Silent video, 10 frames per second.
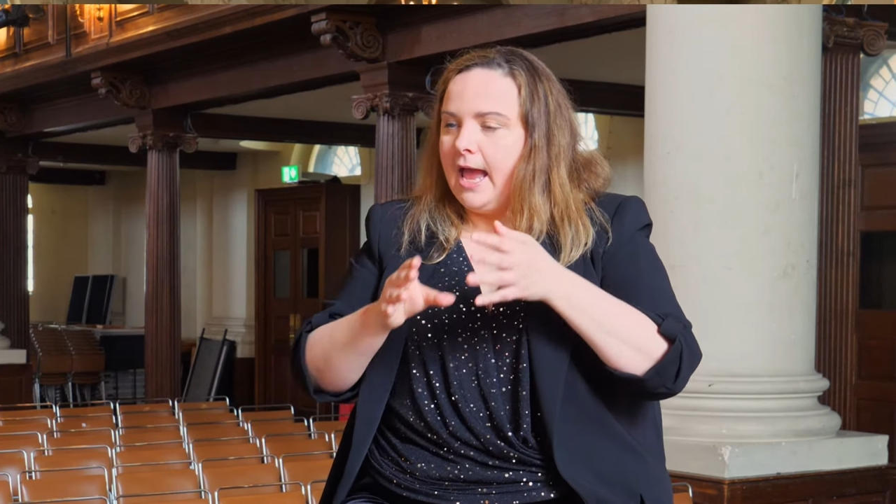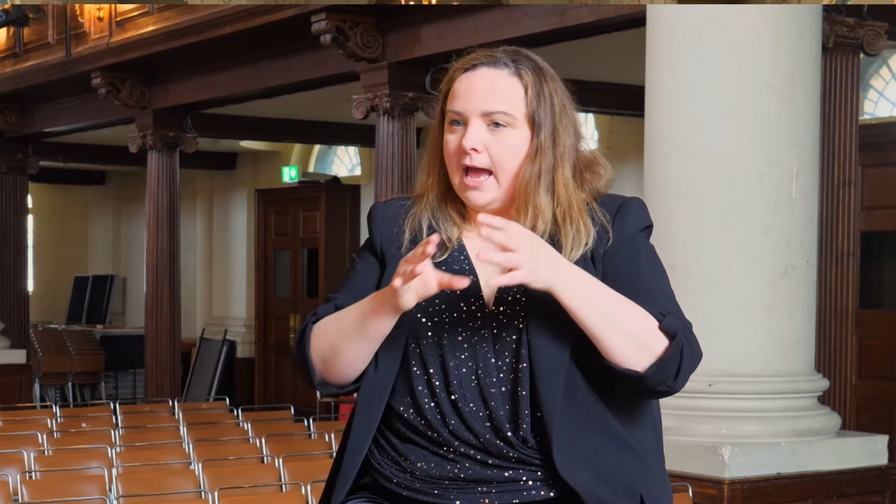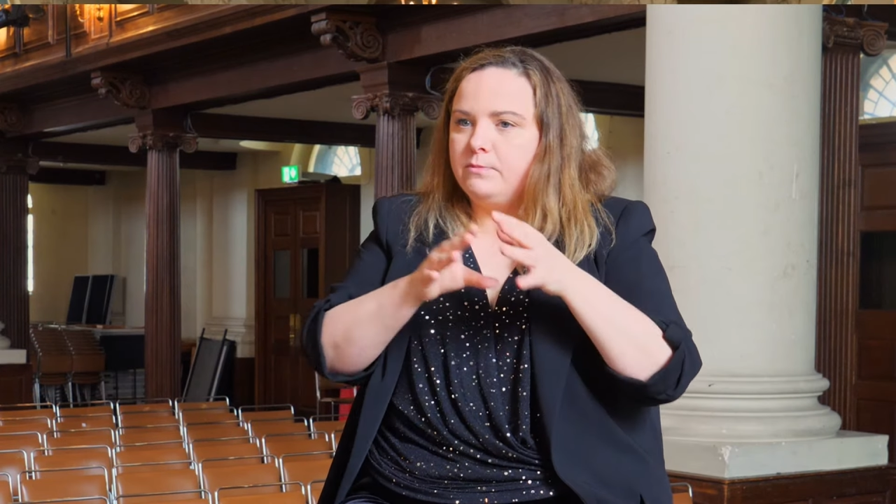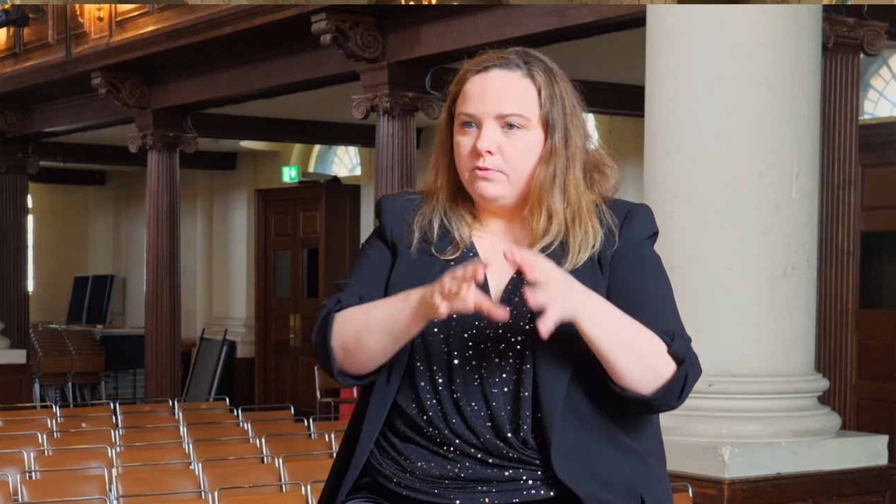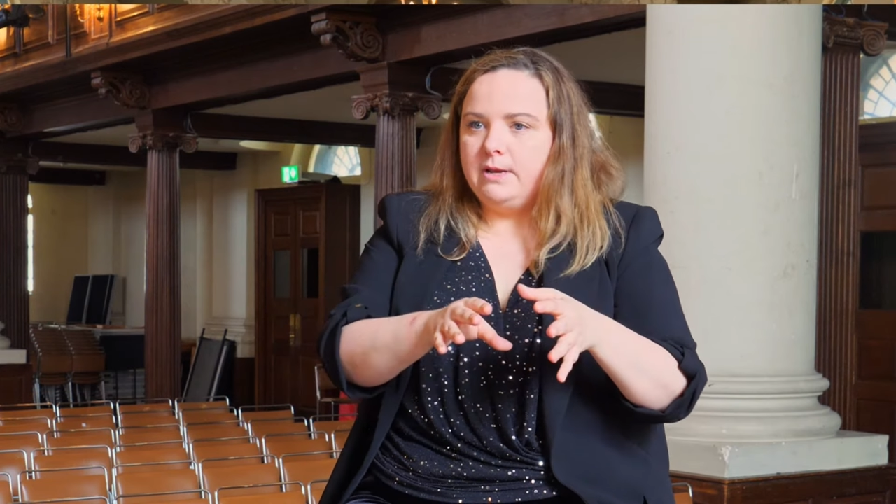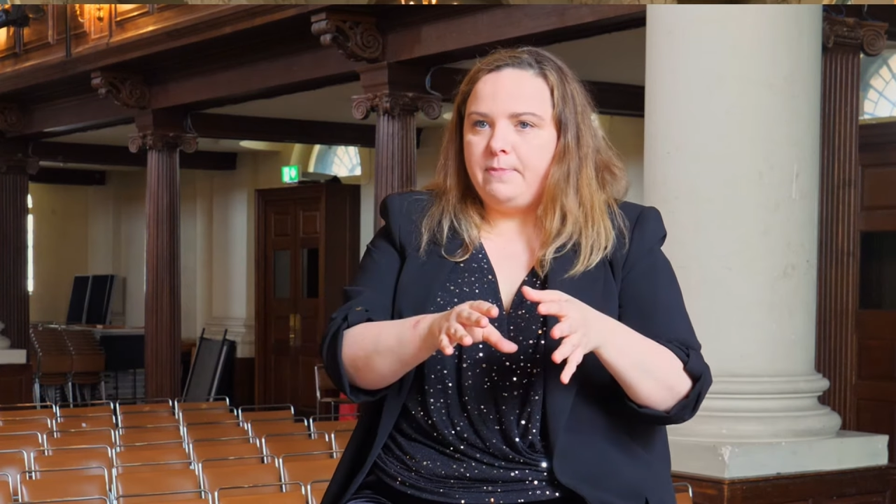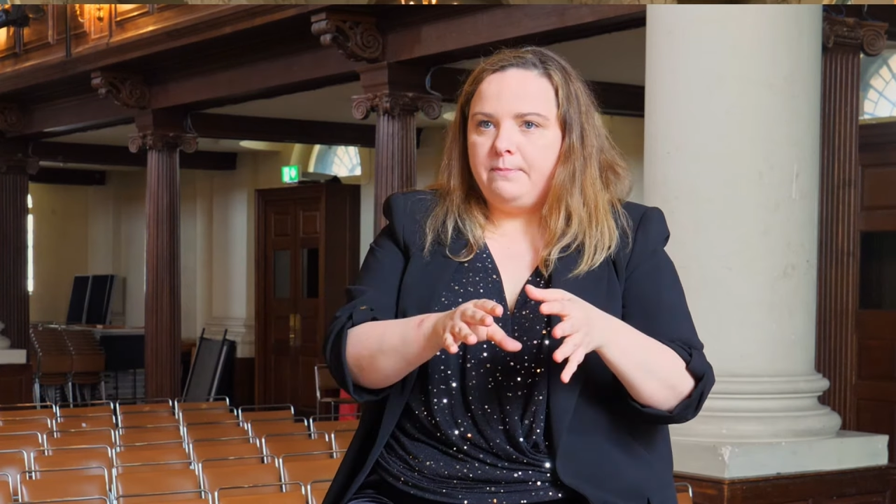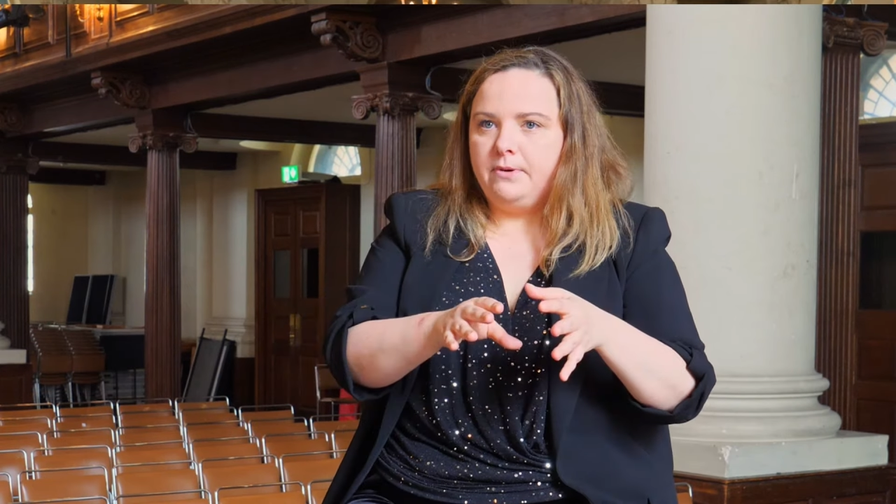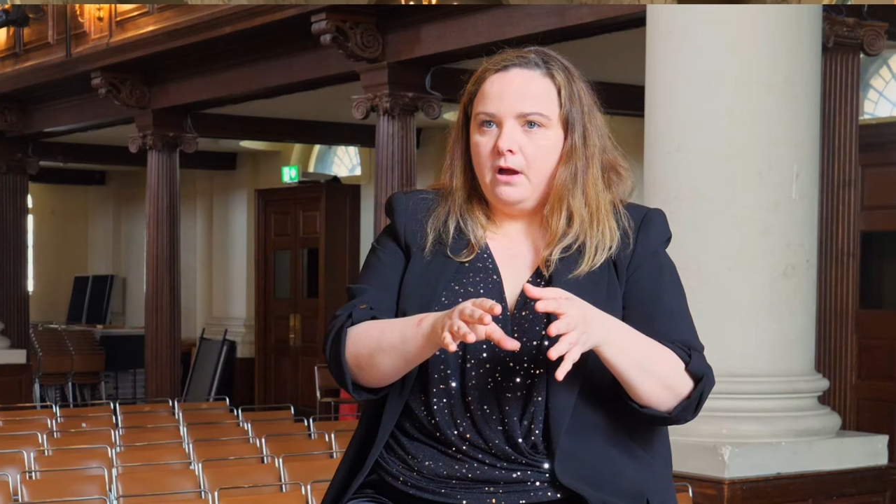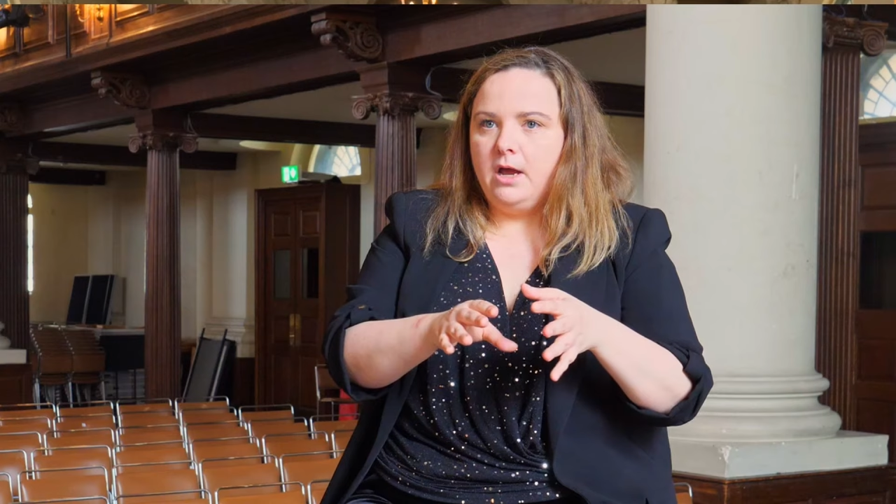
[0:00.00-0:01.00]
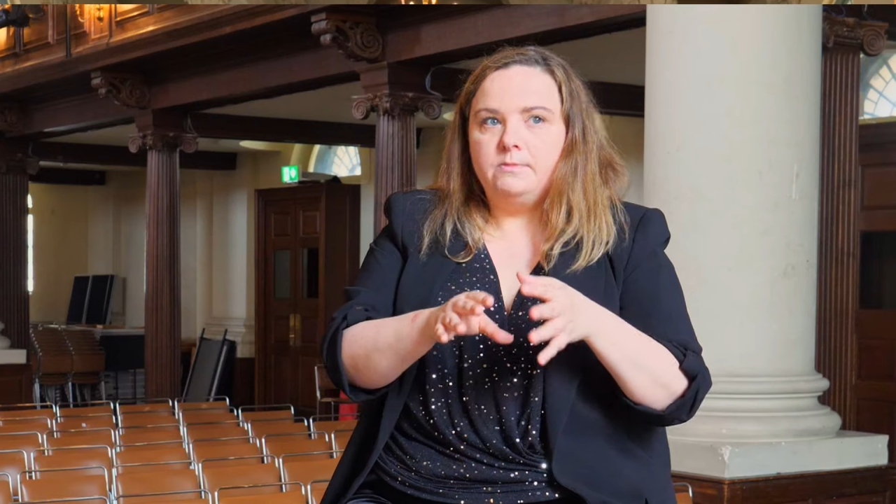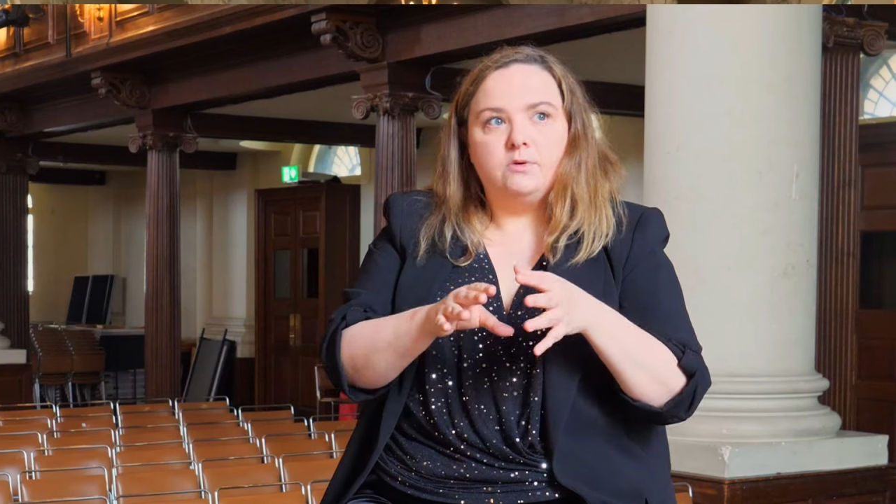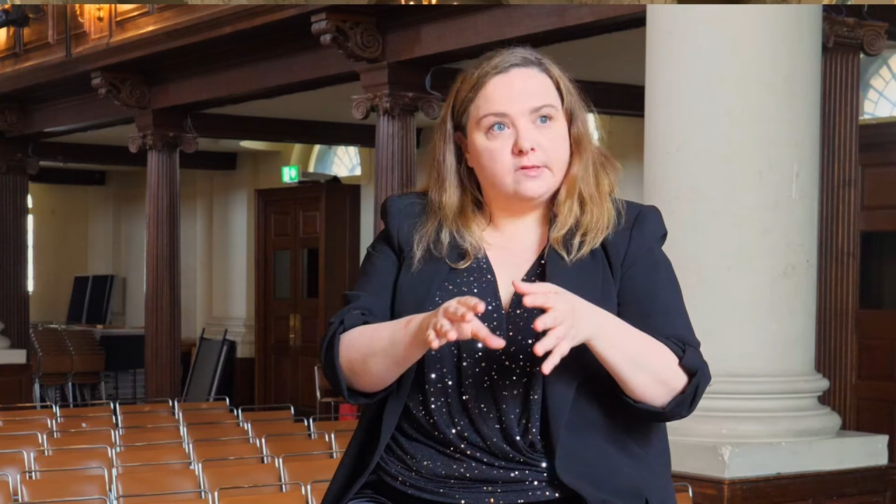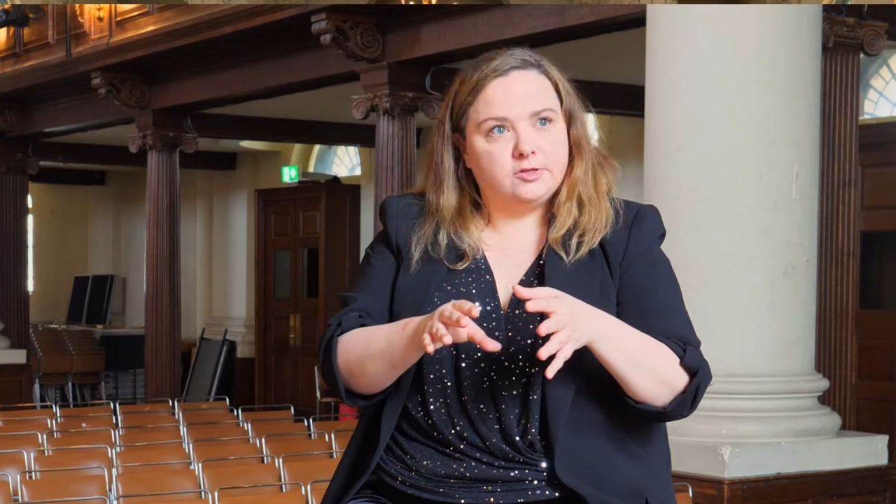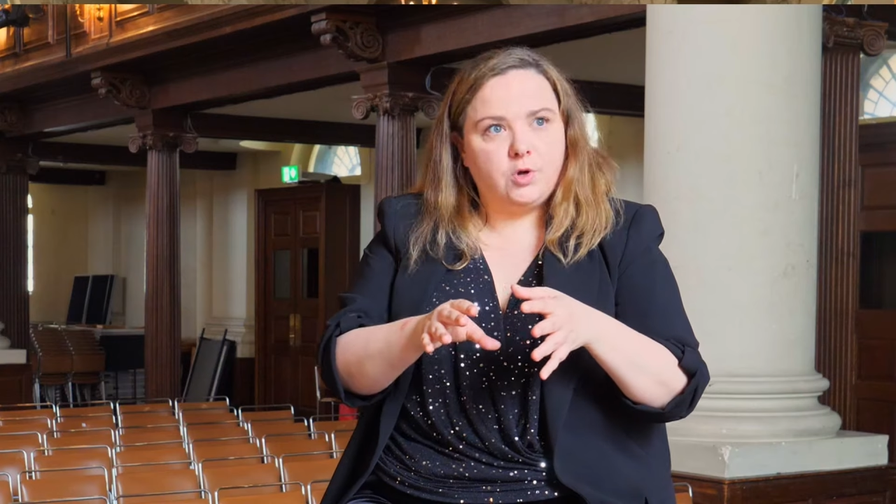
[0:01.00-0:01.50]
And Marie Pappenheim,
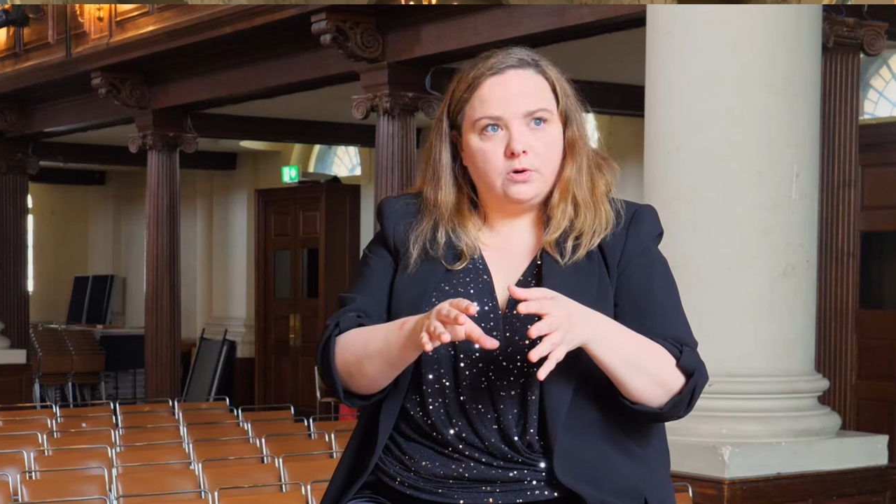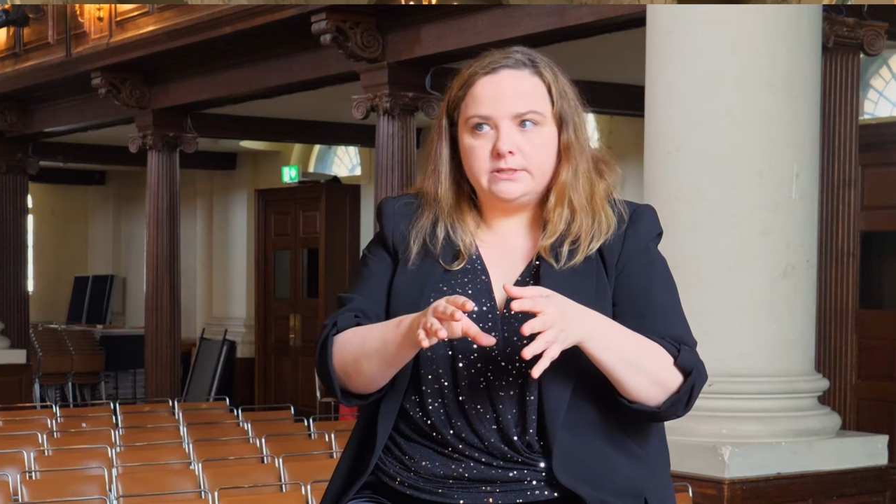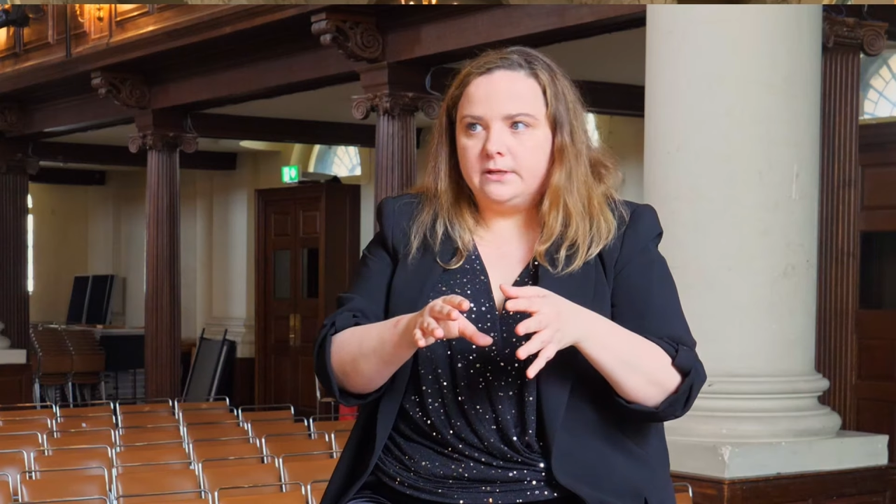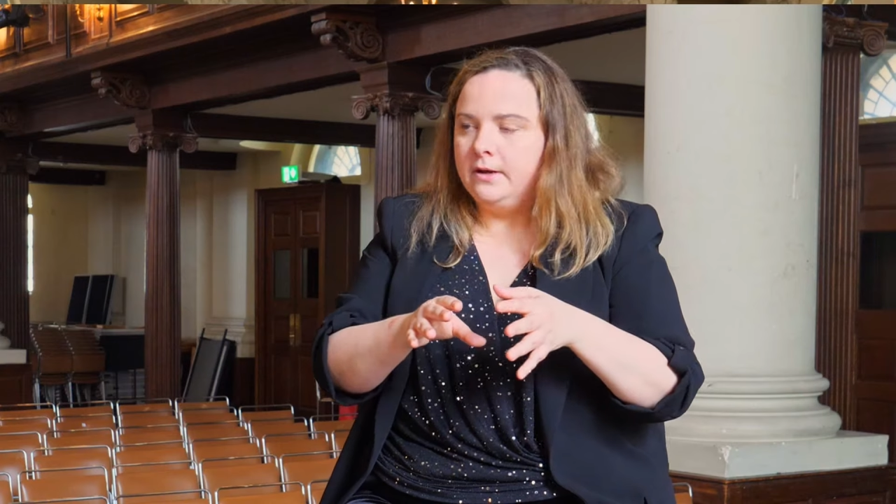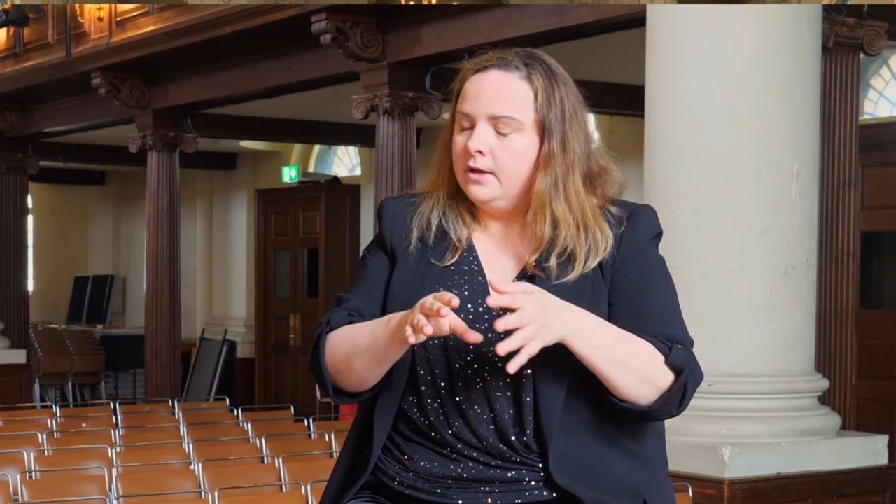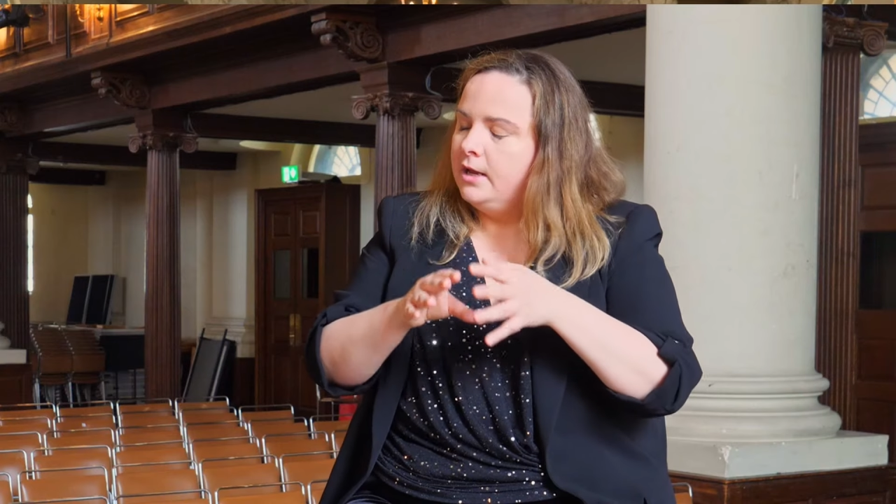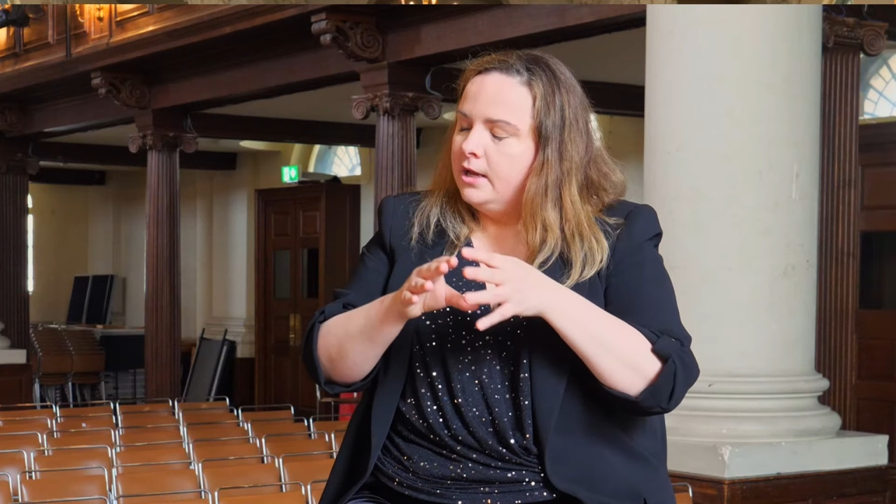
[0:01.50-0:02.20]
who was a doctor,